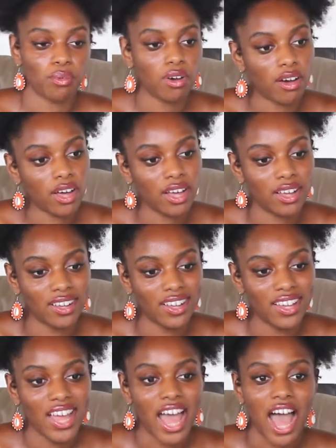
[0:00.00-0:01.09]
Well,
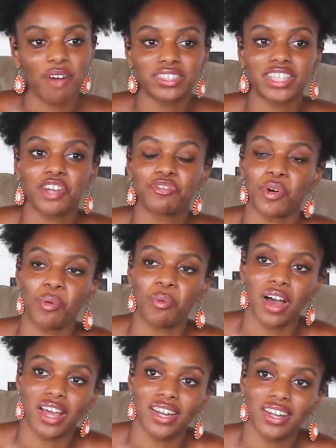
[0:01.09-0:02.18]
I would say from
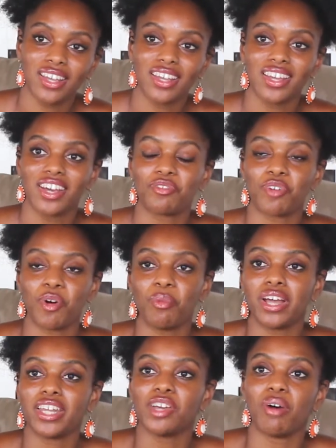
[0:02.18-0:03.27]

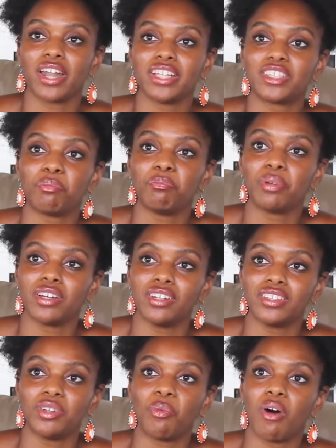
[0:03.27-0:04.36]
when he wanted to
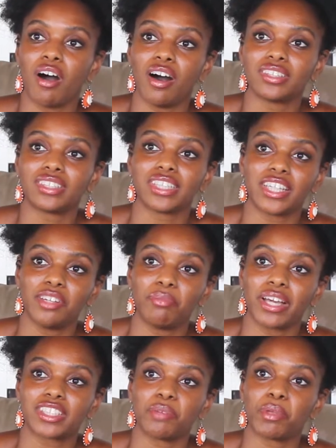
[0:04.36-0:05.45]
build the wall to keep
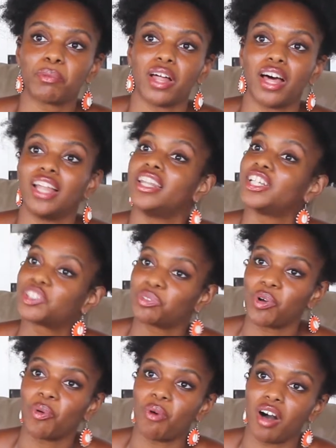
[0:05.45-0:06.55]
Mexican people out, a
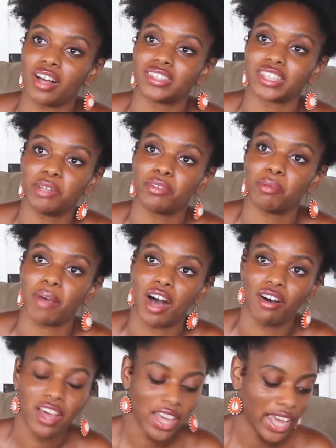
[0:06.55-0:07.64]
literal wall to keep them
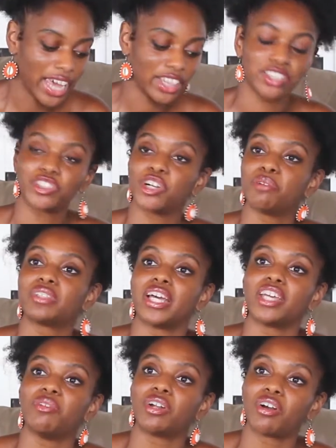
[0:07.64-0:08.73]
out, and the terms
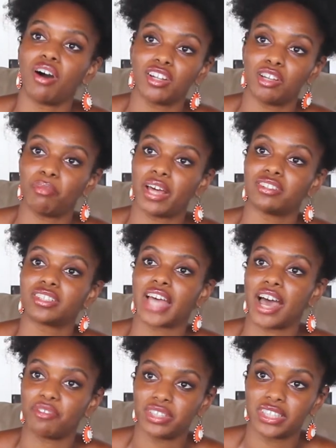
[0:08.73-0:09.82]
that he would call them, either
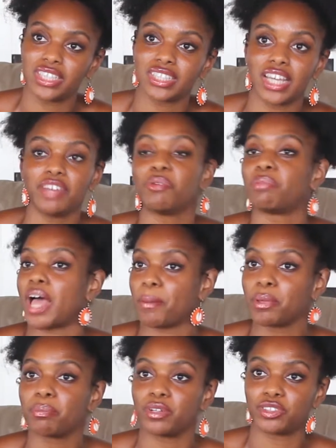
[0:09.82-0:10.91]
savages, even Black
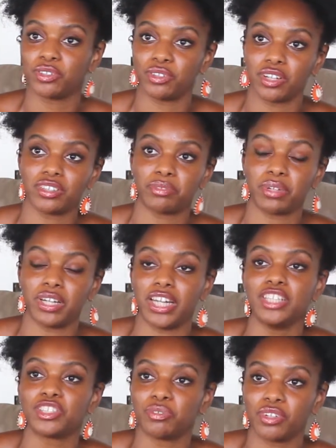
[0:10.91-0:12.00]
people too. There's been an
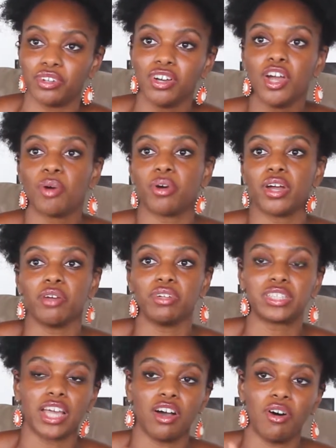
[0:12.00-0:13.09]
interview where he
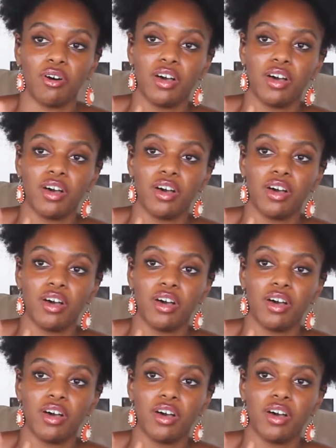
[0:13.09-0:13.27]
would say,